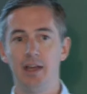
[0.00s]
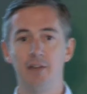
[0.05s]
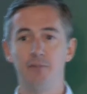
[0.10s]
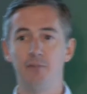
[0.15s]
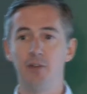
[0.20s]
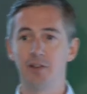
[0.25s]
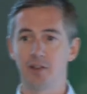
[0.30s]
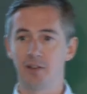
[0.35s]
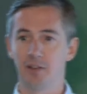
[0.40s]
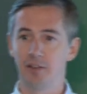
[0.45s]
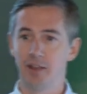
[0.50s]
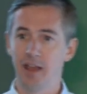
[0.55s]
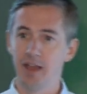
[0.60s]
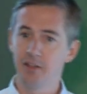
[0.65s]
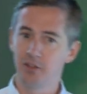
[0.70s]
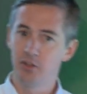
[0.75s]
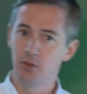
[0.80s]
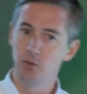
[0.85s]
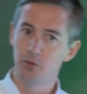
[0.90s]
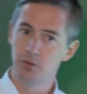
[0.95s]
if it's
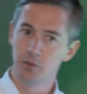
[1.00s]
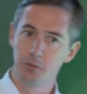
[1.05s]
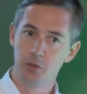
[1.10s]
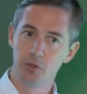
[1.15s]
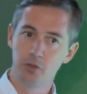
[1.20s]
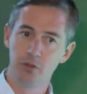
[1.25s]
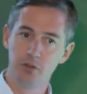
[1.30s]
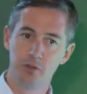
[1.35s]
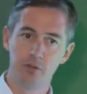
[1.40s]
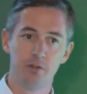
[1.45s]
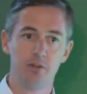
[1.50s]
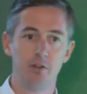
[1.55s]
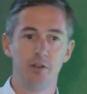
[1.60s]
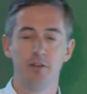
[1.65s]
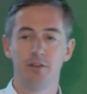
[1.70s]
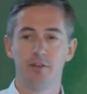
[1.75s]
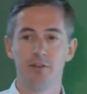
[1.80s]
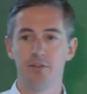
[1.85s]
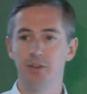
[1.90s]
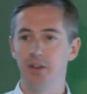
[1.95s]
less usable,
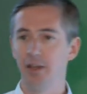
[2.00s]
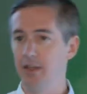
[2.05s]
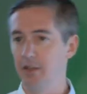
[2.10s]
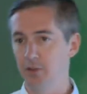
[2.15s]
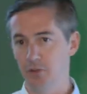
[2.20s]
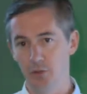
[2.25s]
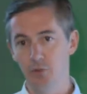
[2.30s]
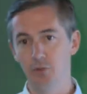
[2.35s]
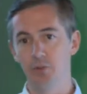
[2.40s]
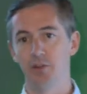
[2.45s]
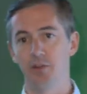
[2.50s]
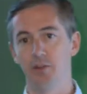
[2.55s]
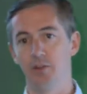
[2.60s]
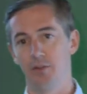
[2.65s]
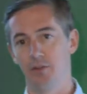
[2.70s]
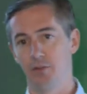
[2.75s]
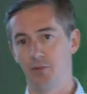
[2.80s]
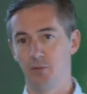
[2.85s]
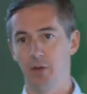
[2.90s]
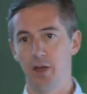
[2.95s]
then it
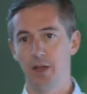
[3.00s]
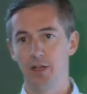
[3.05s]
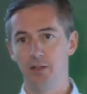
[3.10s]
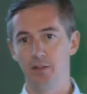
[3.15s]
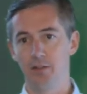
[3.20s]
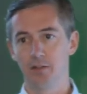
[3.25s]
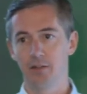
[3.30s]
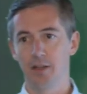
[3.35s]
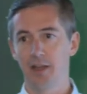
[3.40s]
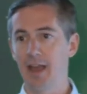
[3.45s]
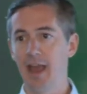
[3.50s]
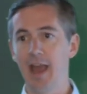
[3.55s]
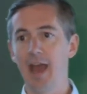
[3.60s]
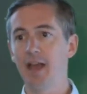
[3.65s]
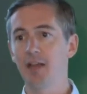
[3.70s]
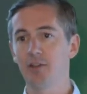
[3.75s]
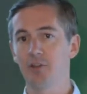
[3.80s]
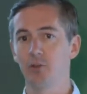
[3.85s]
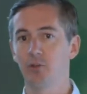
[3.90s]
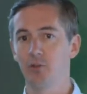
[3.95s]
loses, right? Like
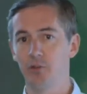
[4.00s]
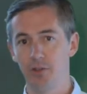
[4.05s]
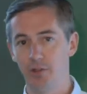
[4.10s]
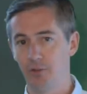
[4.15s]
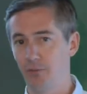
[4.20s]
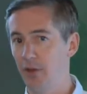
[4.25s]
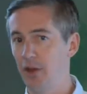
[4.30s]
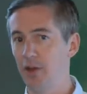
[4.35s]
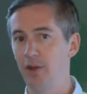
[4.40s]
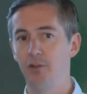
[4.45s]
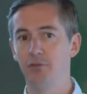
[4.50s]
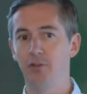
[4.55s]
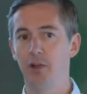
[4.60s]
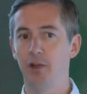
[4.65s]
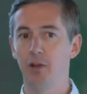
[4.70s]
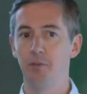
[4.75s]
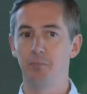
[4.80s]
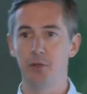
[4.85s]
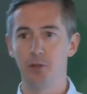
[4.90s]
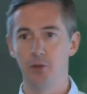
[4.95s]
Haskell is very,
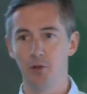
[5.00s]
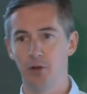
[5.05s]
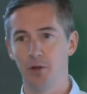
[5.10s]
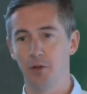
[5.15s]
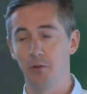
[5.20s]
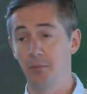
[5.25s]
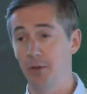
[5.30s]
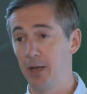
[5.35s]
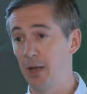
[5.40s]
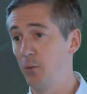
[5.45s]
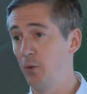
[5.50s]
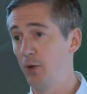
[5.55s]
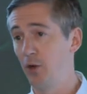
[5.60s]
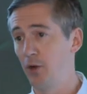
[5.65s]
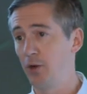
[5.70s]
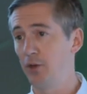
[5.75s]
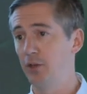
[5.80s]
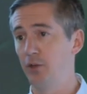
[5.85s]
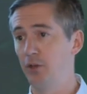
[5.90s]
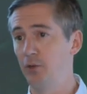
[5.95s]
very pure, but I would
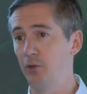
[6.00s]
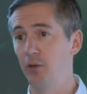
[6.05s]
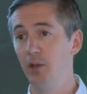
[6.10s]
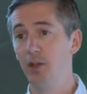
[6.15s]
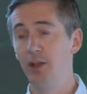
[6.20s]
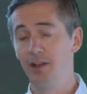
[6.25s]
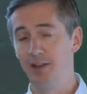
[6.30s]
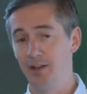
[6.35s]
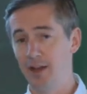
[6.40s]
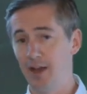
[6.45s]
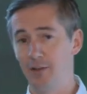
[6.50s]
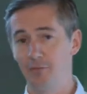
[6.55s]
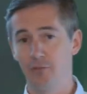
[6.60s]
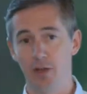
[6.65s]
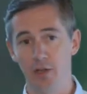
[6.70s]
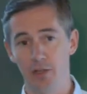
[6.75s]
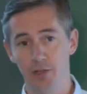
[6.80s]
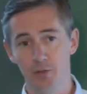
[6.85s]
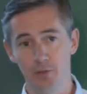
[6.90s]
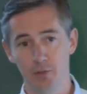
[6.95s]
argue not
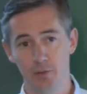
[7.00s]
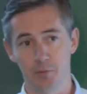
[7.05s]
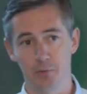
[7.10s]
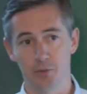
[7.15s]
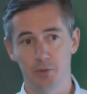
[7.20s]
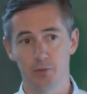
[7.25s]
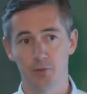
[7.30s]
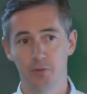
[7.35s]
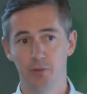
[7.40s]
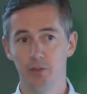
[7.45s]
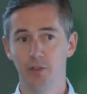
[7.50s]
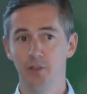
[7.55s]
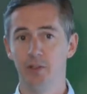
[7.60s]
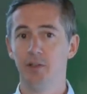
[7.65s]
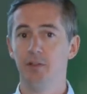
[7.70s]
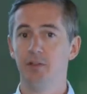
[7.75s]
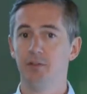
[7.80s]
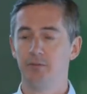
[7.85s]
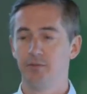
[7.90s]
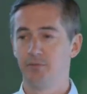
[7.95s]
very usable.
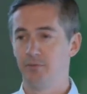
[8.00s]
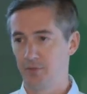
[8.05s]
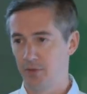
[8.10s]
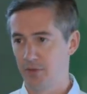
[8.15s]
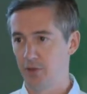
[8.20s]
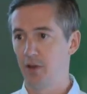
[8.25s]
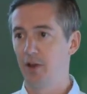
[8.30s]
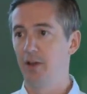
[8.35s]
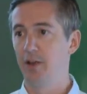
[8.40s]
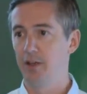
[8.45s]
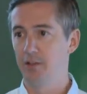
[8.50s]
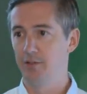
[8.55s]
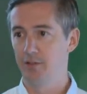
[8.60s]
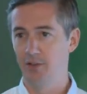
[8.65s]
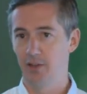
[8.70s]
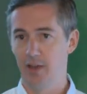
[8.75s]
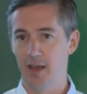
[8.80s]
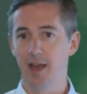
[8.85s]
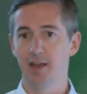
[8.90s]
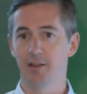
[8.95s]
Sorry
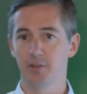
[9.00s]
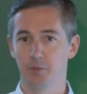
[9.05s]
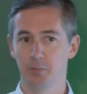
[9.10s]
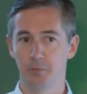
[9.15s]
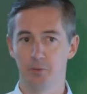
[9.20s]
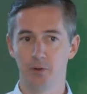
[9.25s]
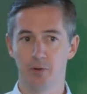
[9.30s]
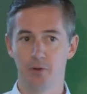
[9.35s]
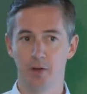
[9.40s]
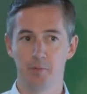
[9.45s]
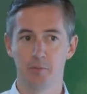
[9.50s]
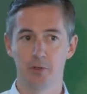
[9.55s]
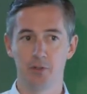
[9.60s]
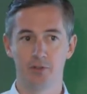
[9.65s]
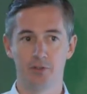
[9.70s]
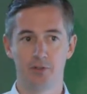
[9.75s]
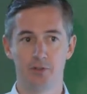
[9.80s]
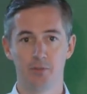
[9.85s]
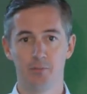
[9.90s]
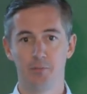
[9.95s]
to the Haskell
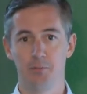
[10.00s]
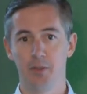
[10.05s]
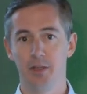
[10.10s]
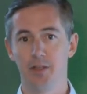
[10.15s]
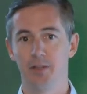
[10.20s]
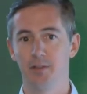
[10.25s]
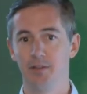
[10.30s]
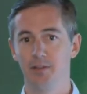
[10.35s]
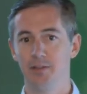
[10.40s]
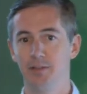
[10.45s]
programmers, but